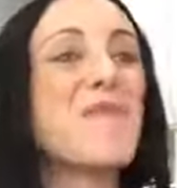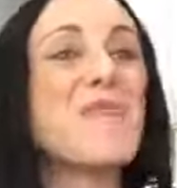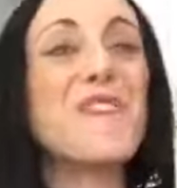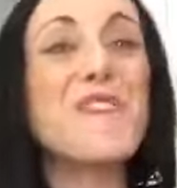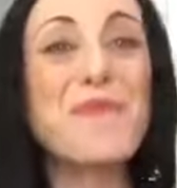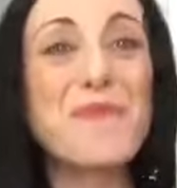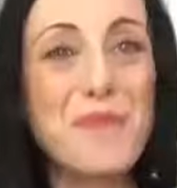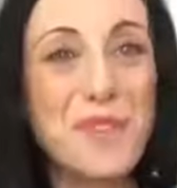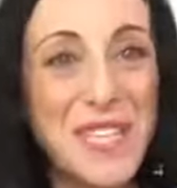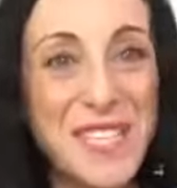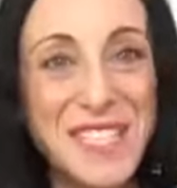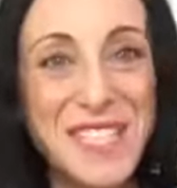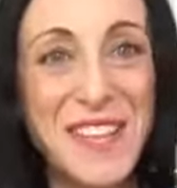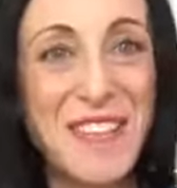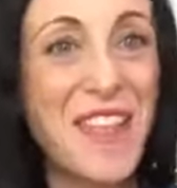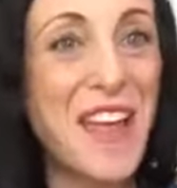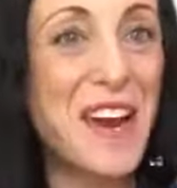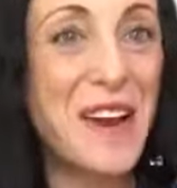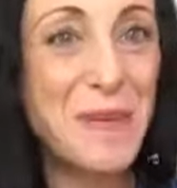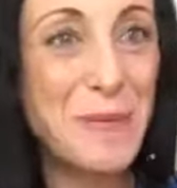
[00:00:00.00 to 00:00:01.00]
the
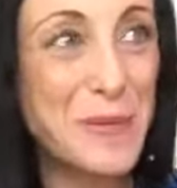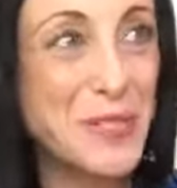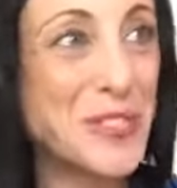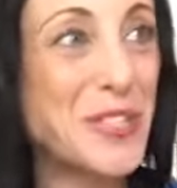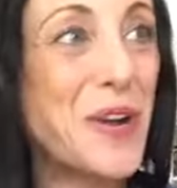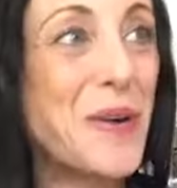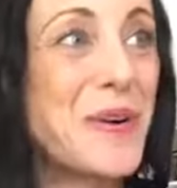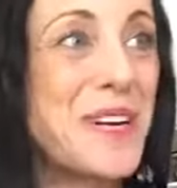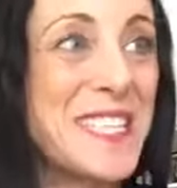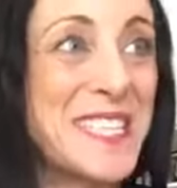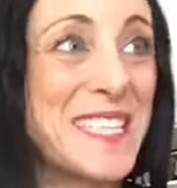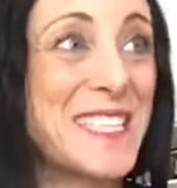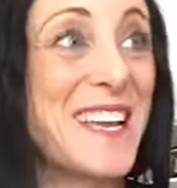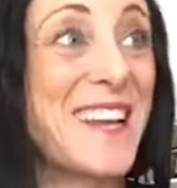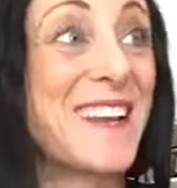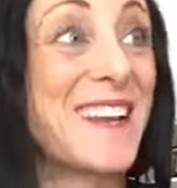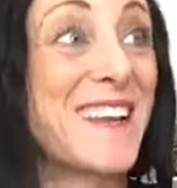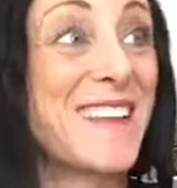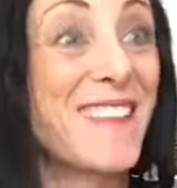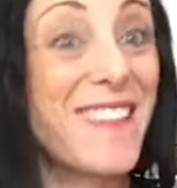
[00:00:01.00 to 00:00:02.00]
reason that I'm so
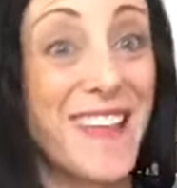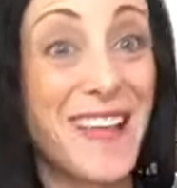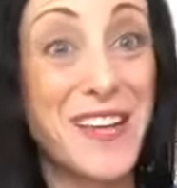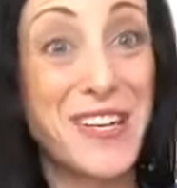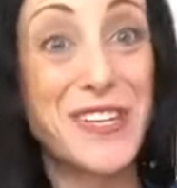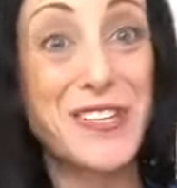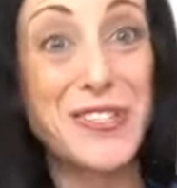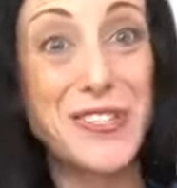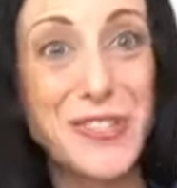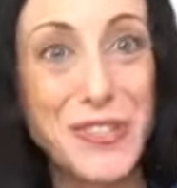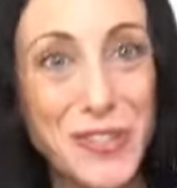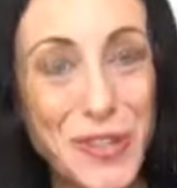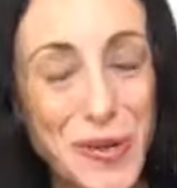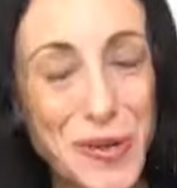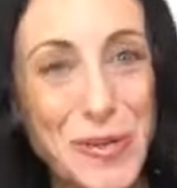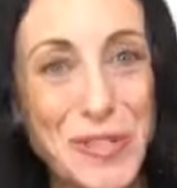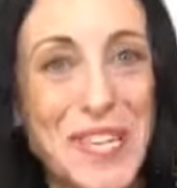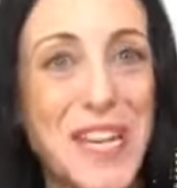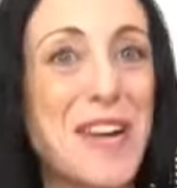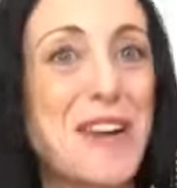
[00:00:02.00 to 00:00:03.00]
excited, like
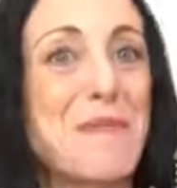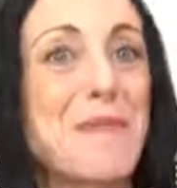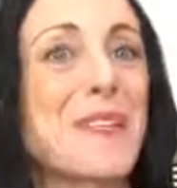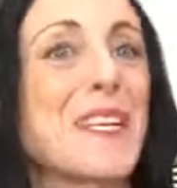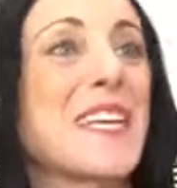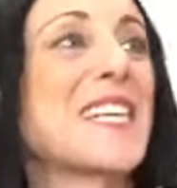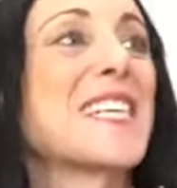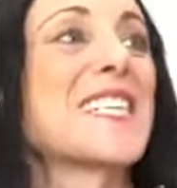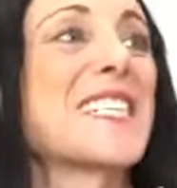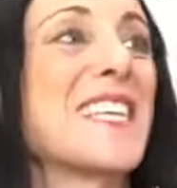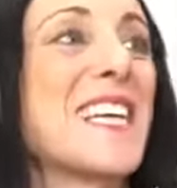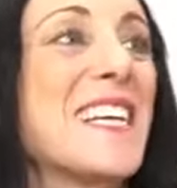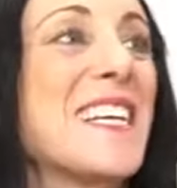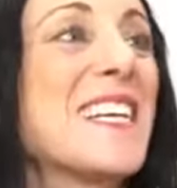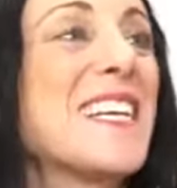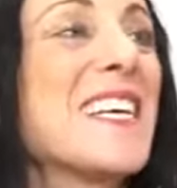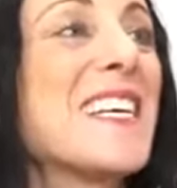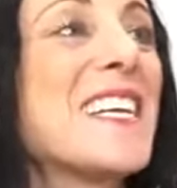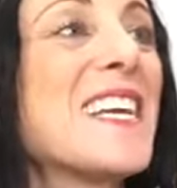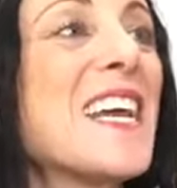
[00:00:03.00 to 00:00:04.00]
so terribly
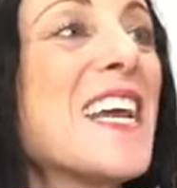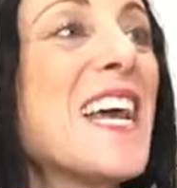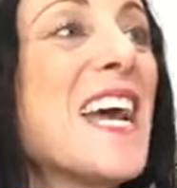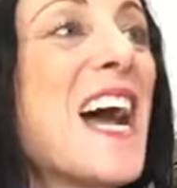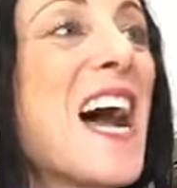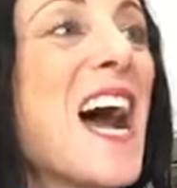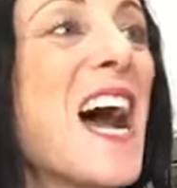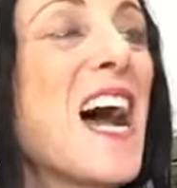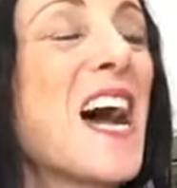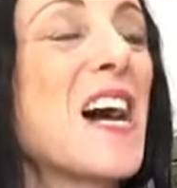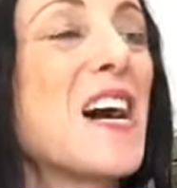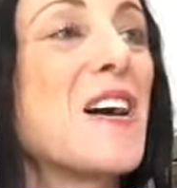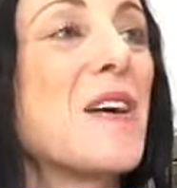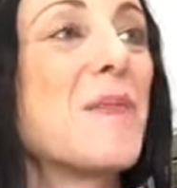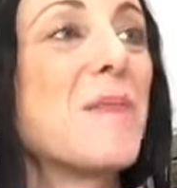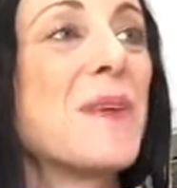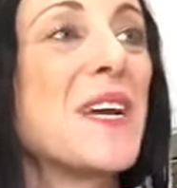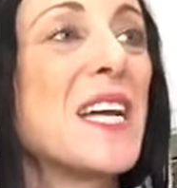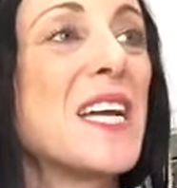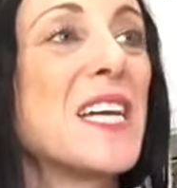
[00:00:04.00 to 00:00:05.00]
excited,
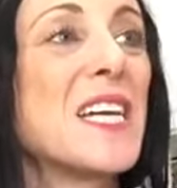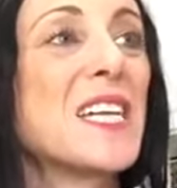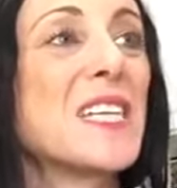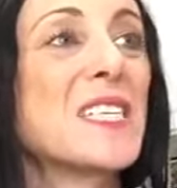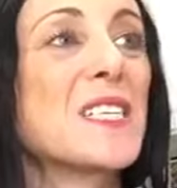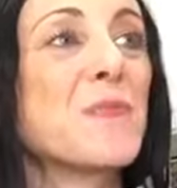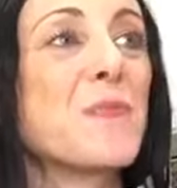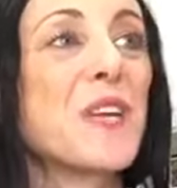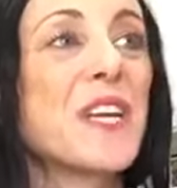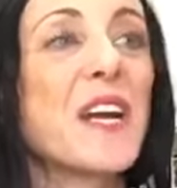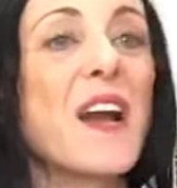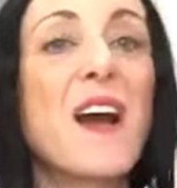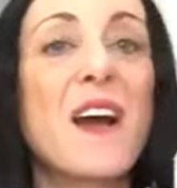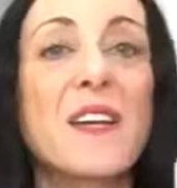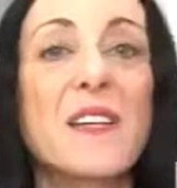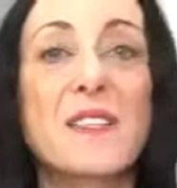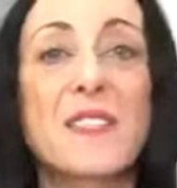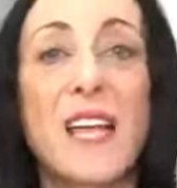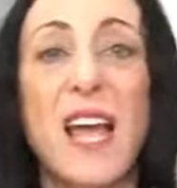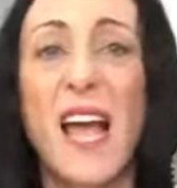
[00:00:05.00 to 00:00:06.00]
is
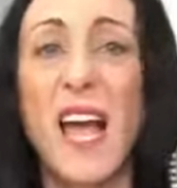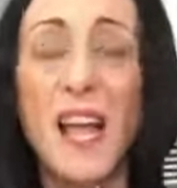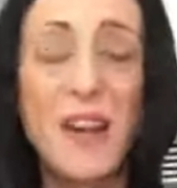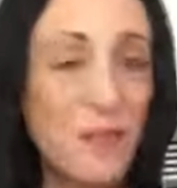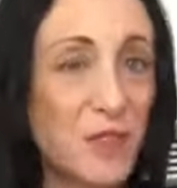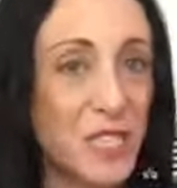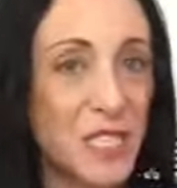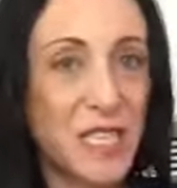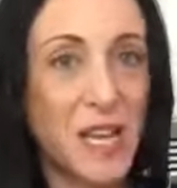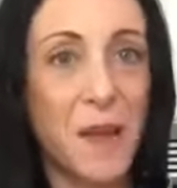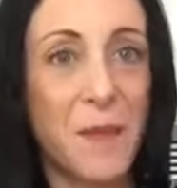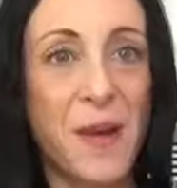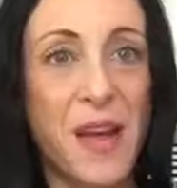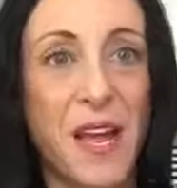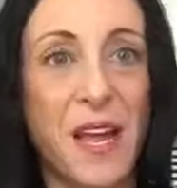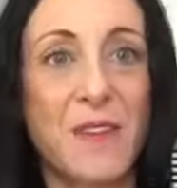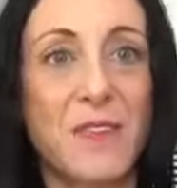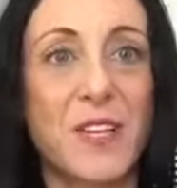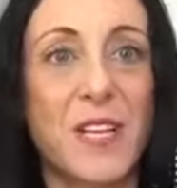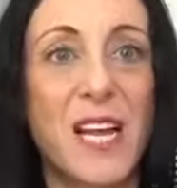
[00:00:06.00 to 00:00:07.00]
because every time I
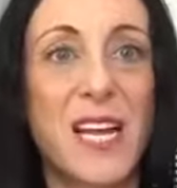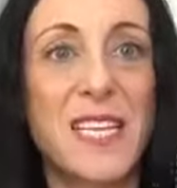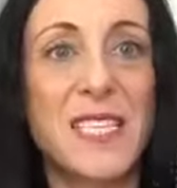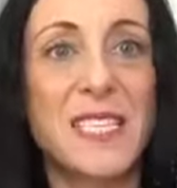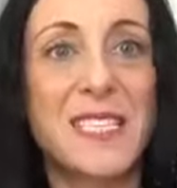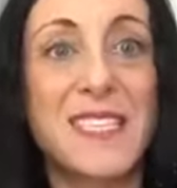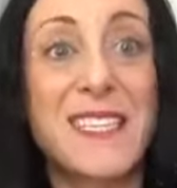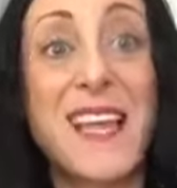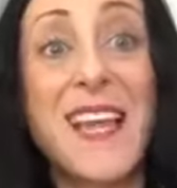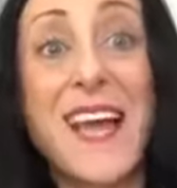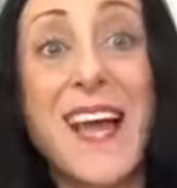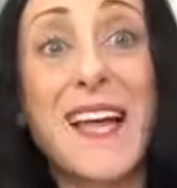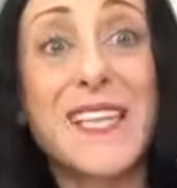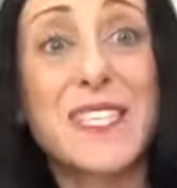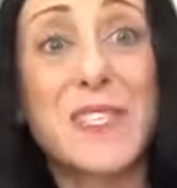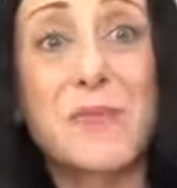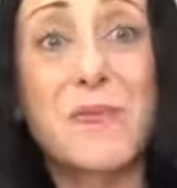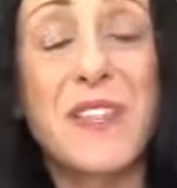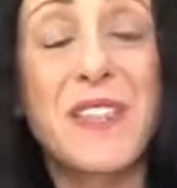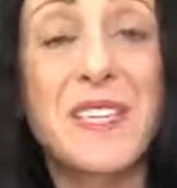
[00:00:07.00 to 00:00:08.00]
have clients, they
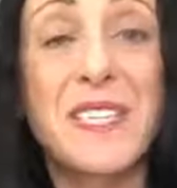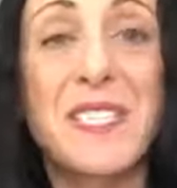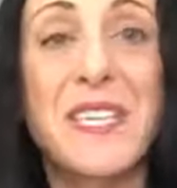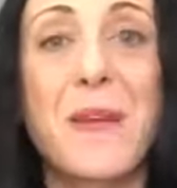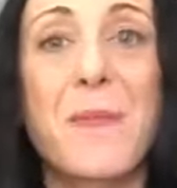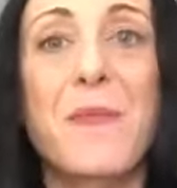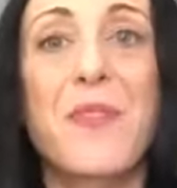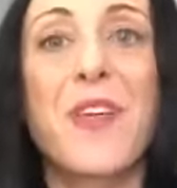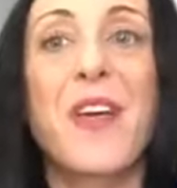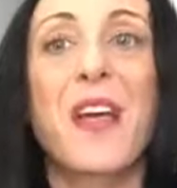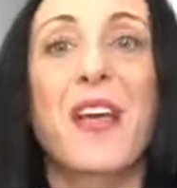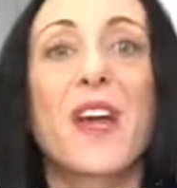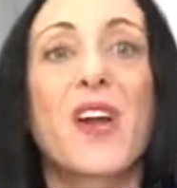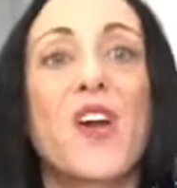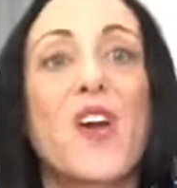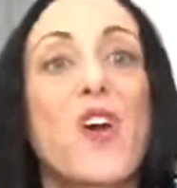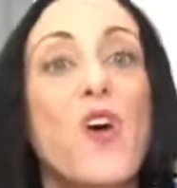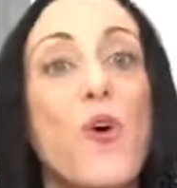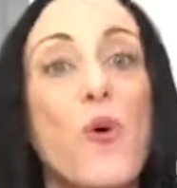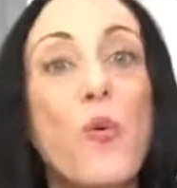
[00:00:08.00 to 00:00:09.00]
ask me the same thing.
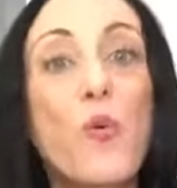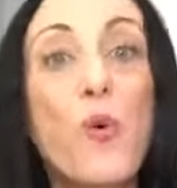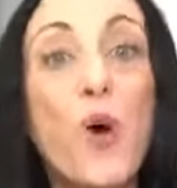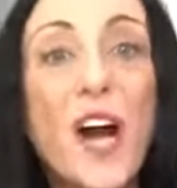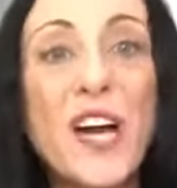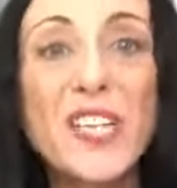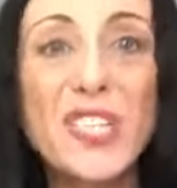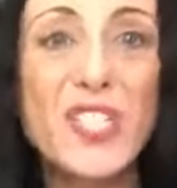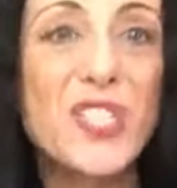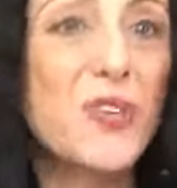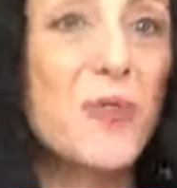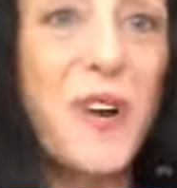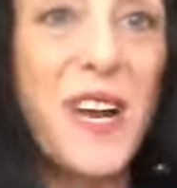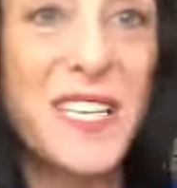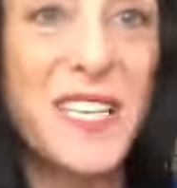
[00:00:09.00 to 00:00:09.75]
What do I